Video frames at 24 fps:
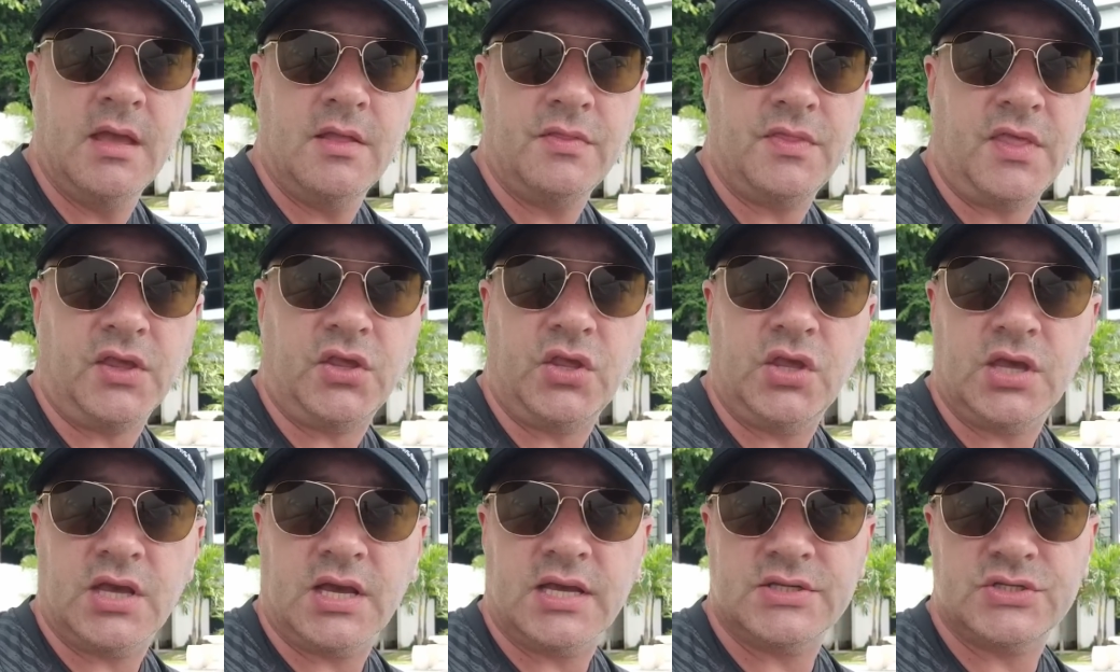Thank
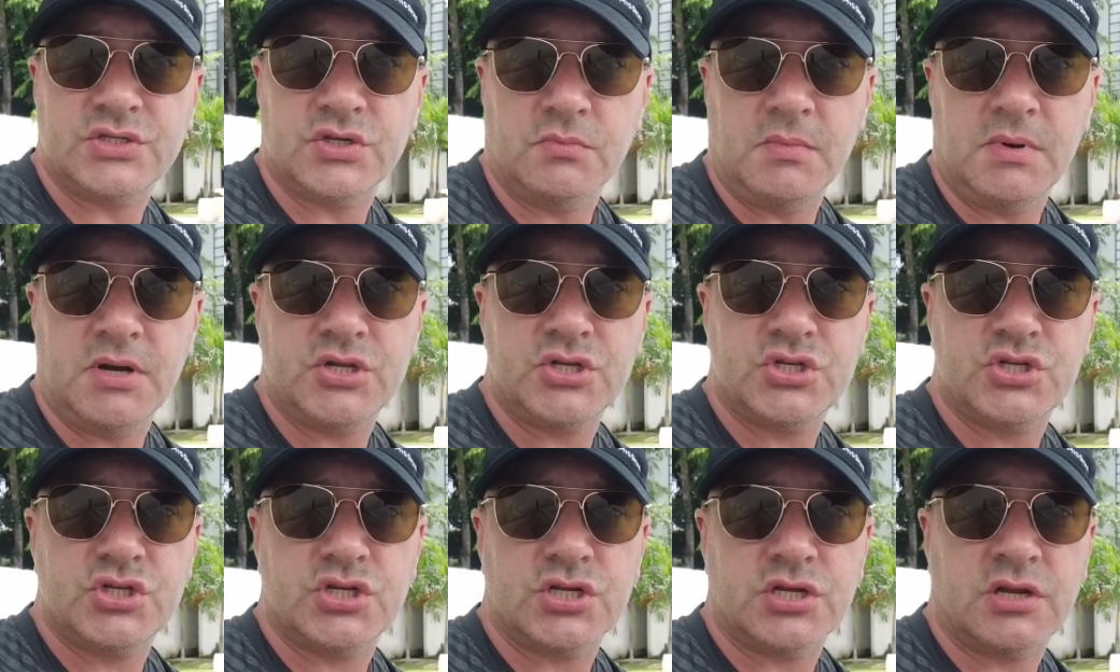you guys so
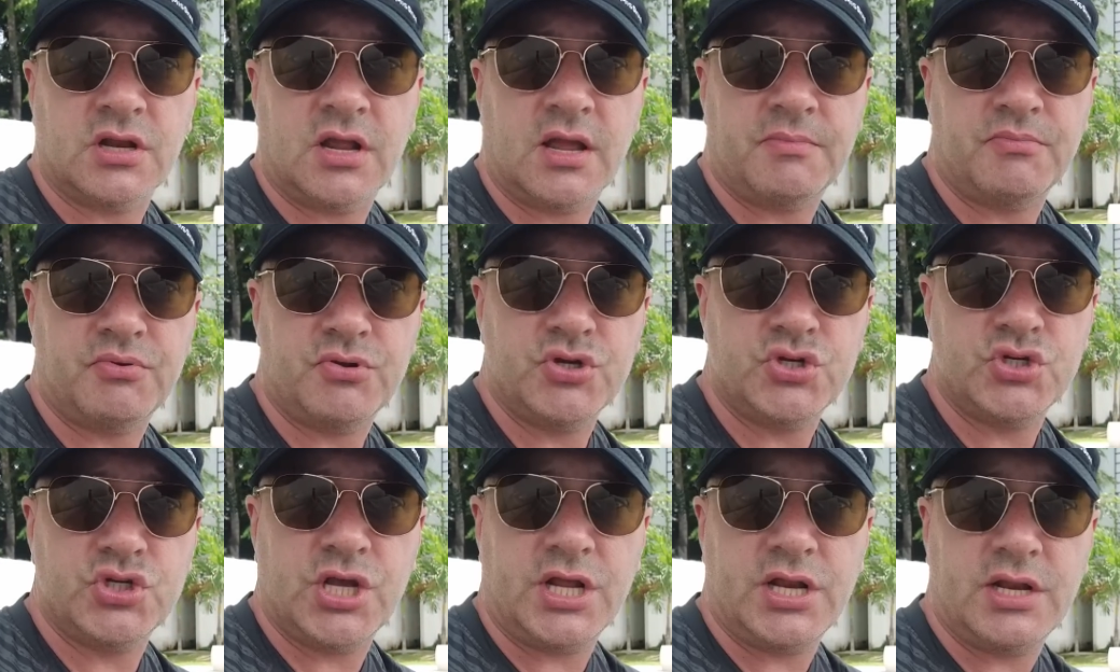much, and I
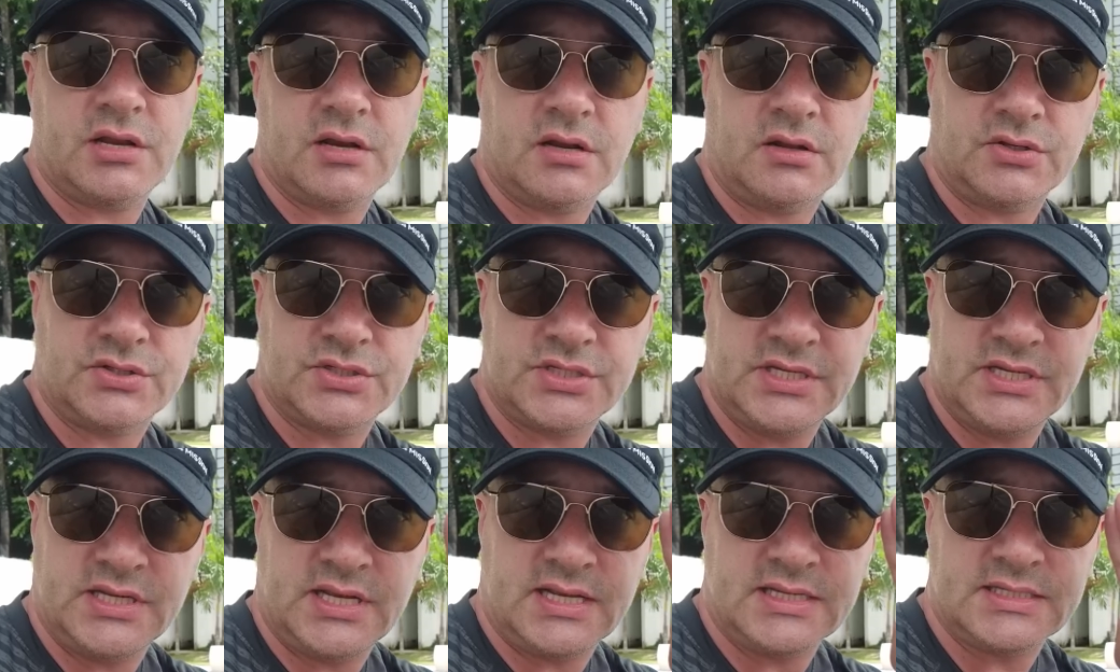appreciate it, and I'll
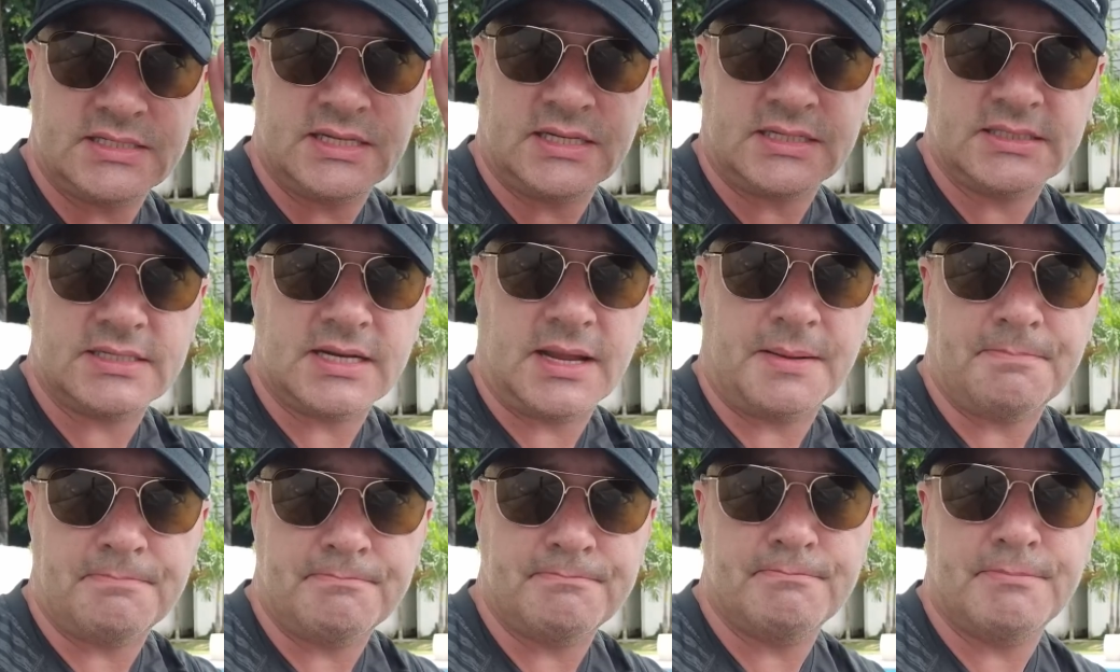see you guys next
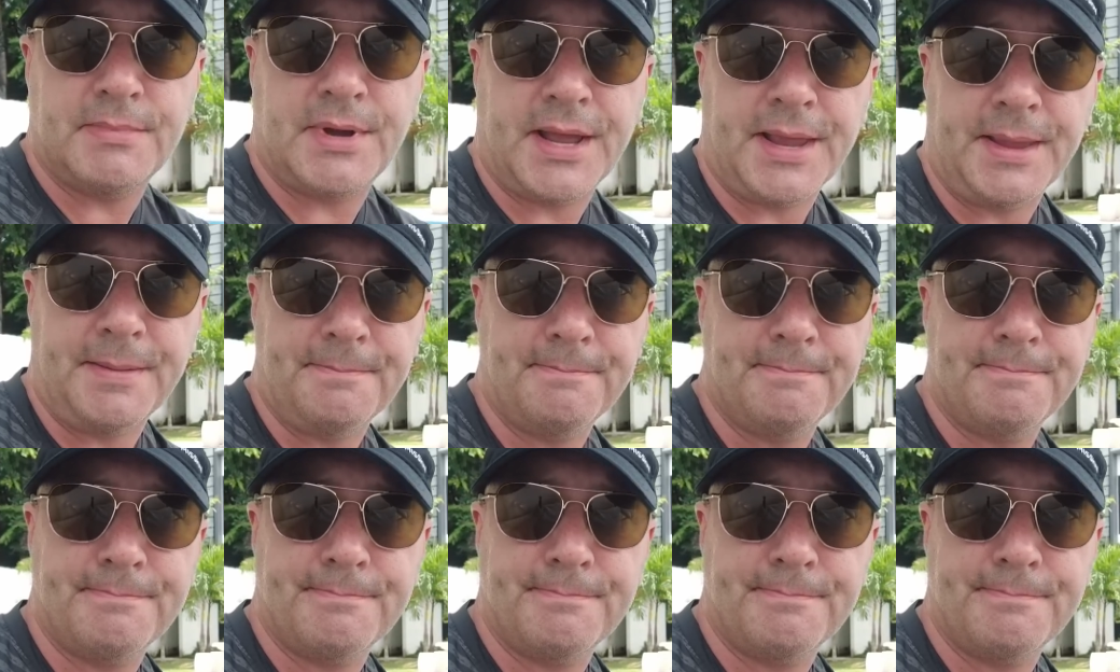time. Bye.